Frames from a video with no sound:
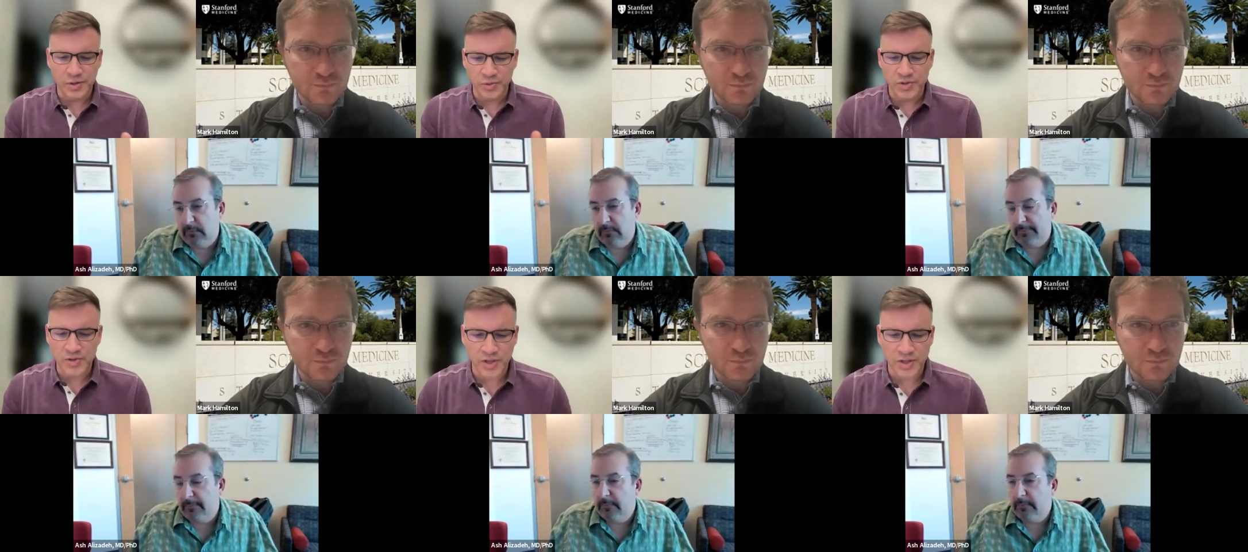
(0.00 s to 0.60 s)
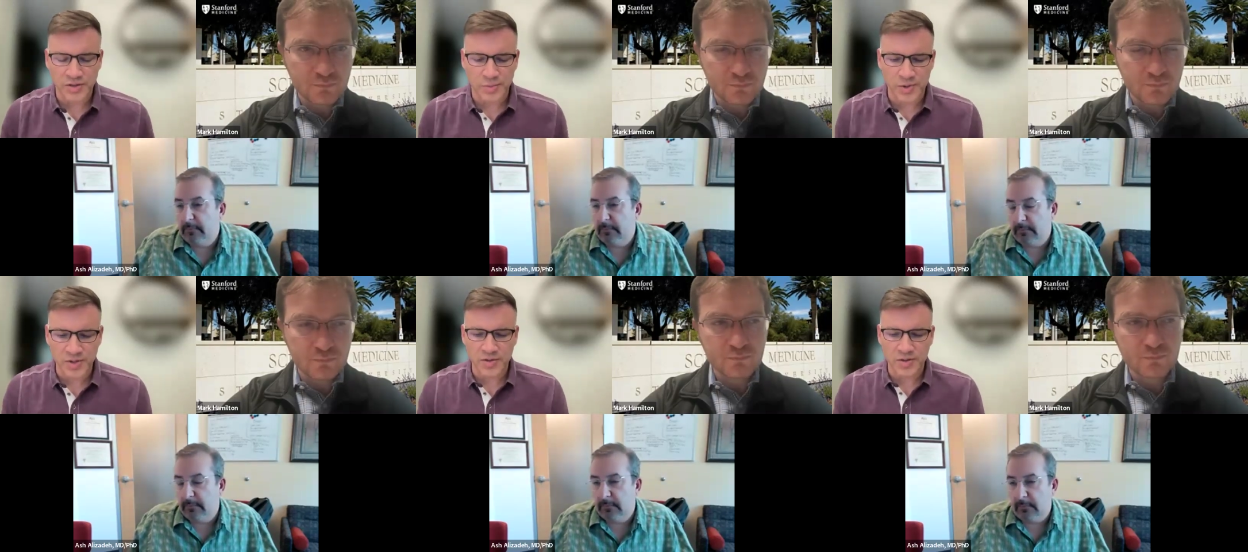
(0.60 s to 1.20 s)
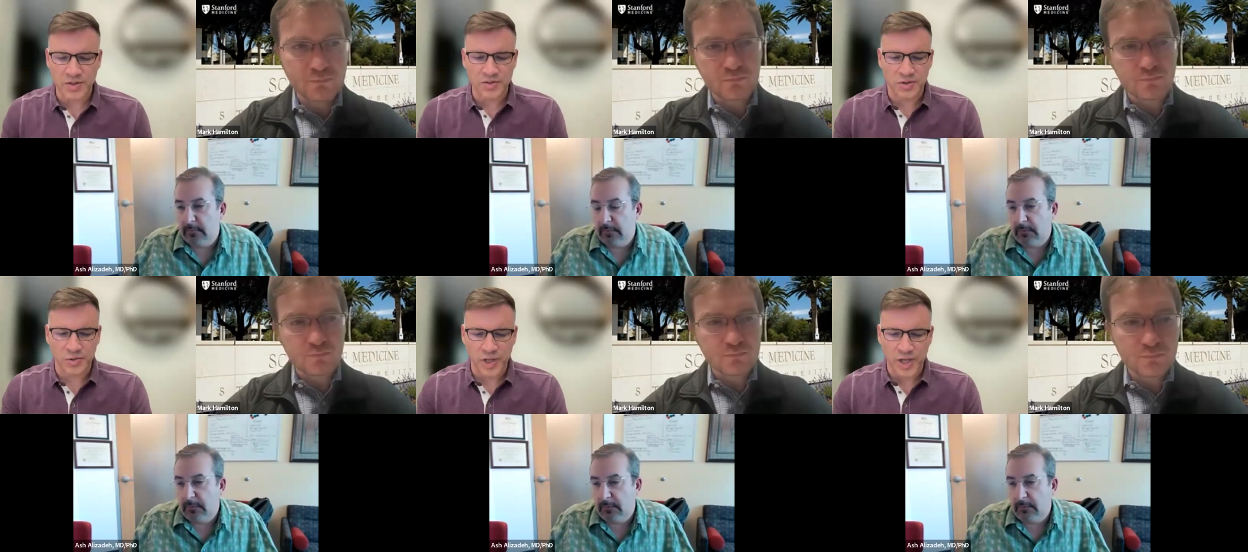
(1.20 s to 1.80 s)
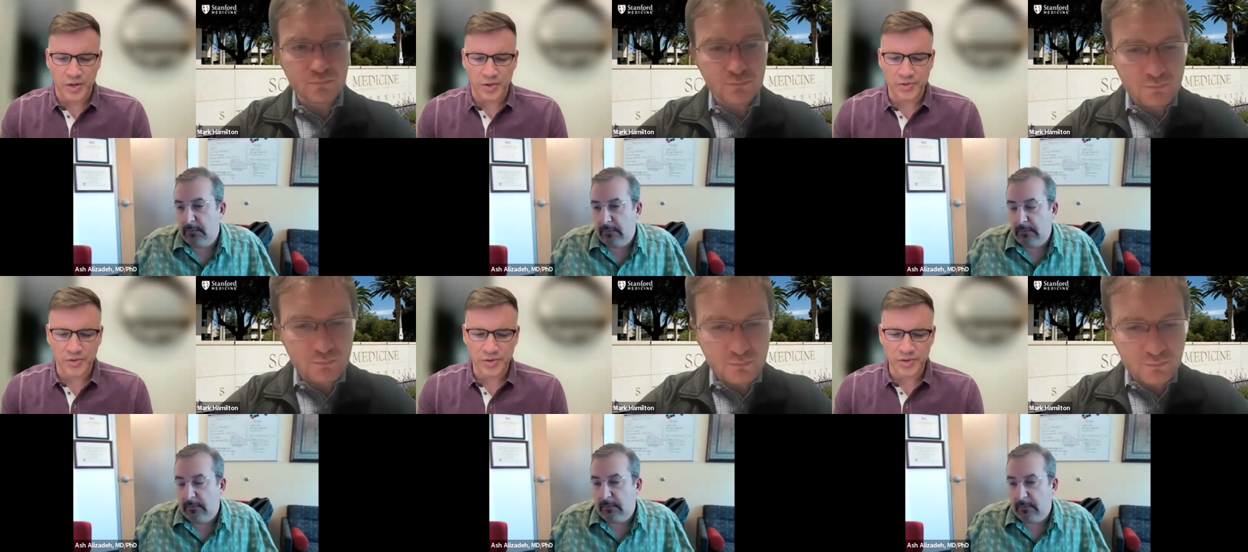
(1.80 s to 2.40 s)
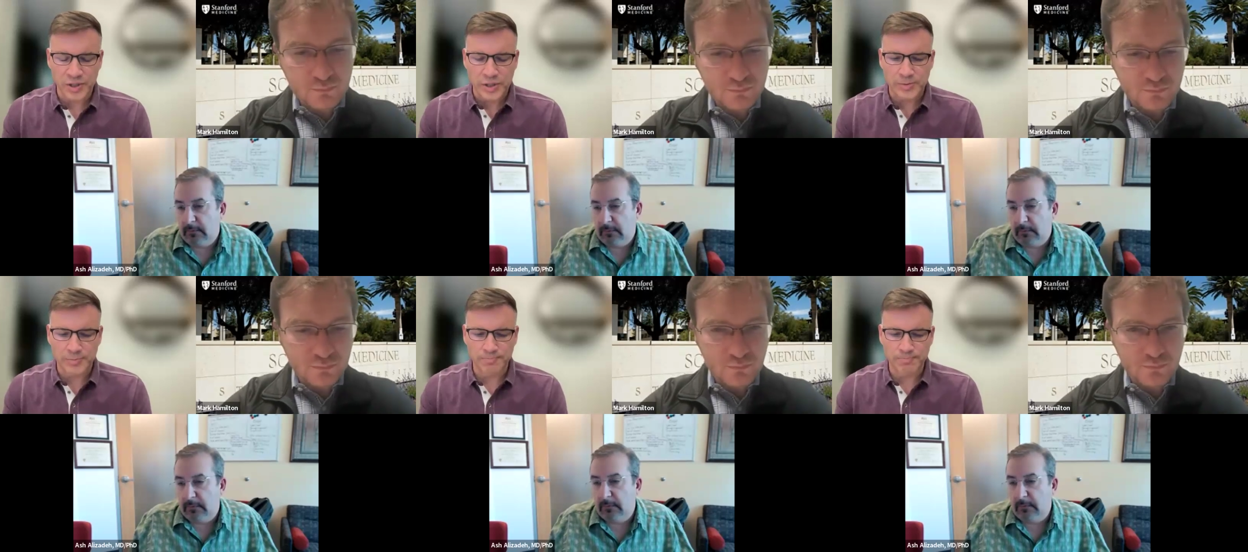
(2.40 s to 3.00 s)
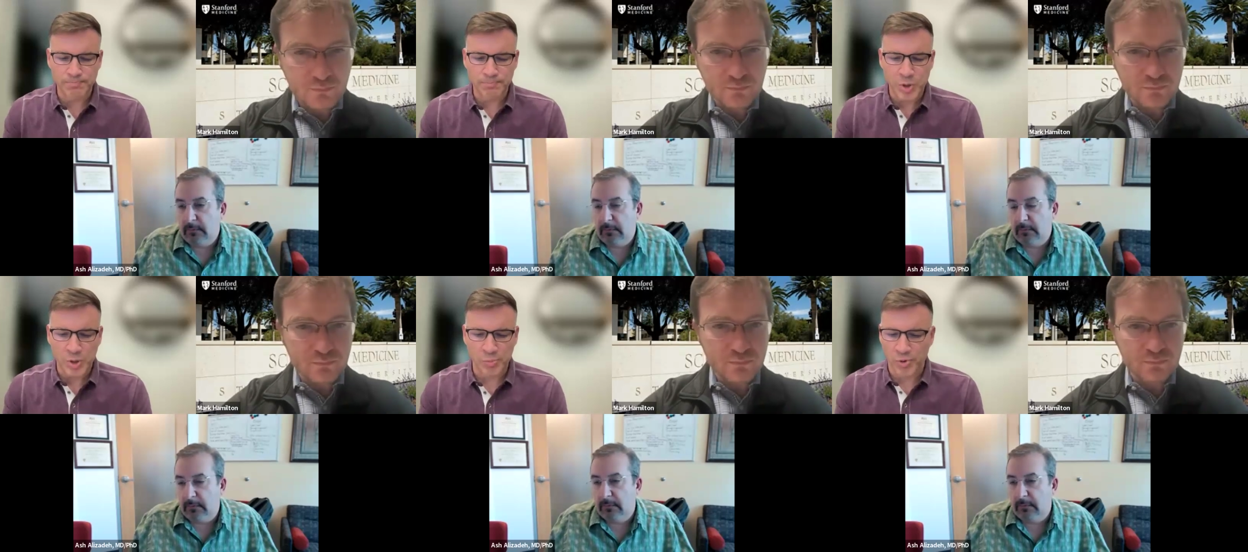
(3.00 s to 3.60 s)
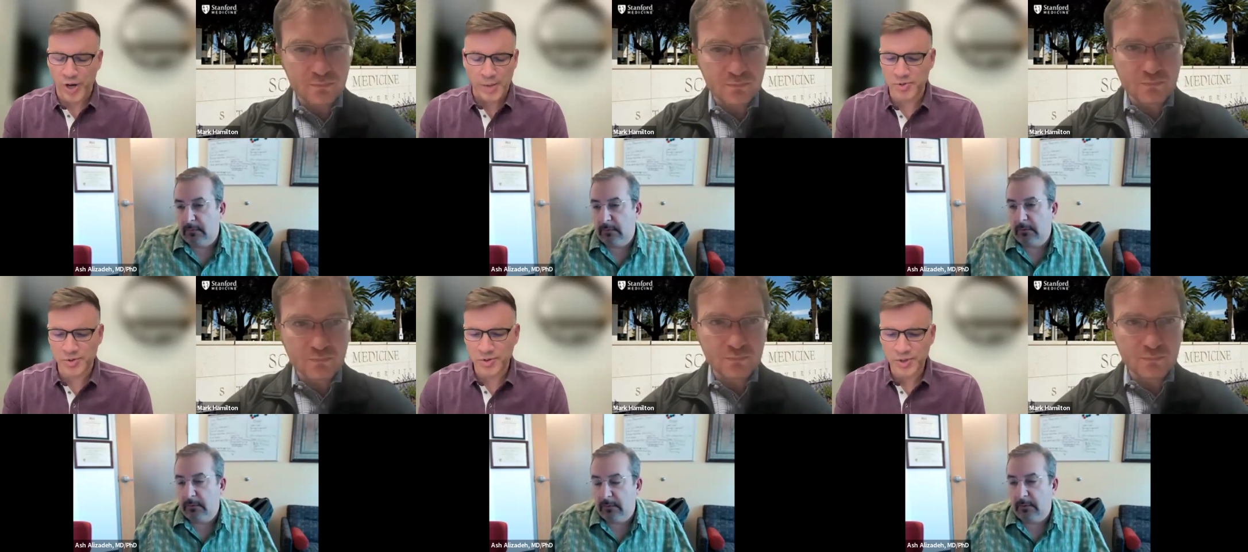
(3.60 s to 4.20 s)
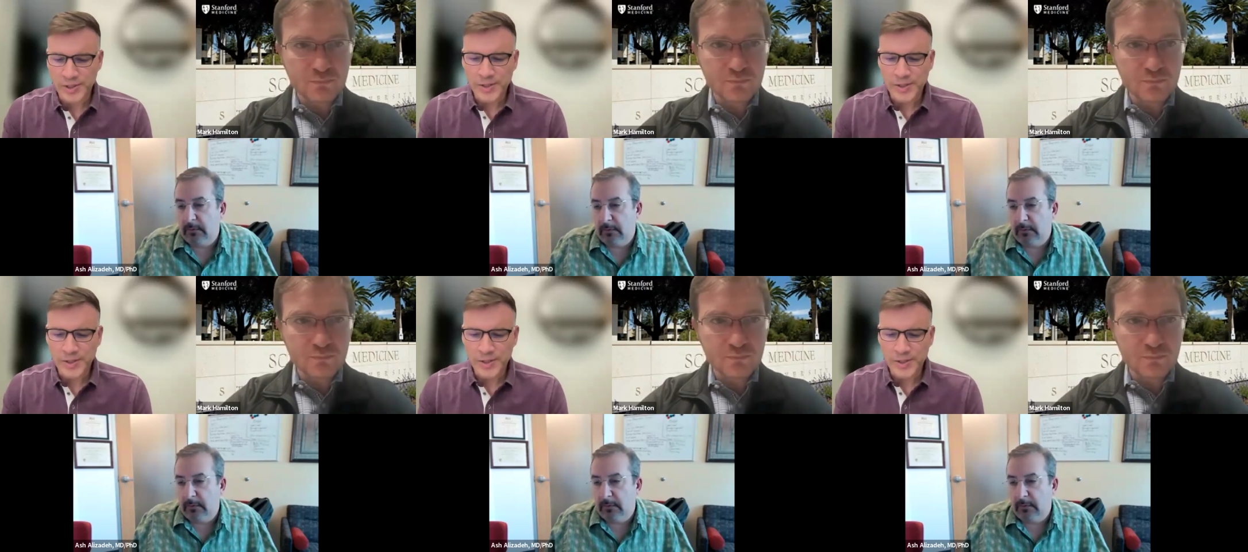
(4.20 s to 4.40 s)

Speaker 1: that would take some of these things into account. Um, you know, perhaps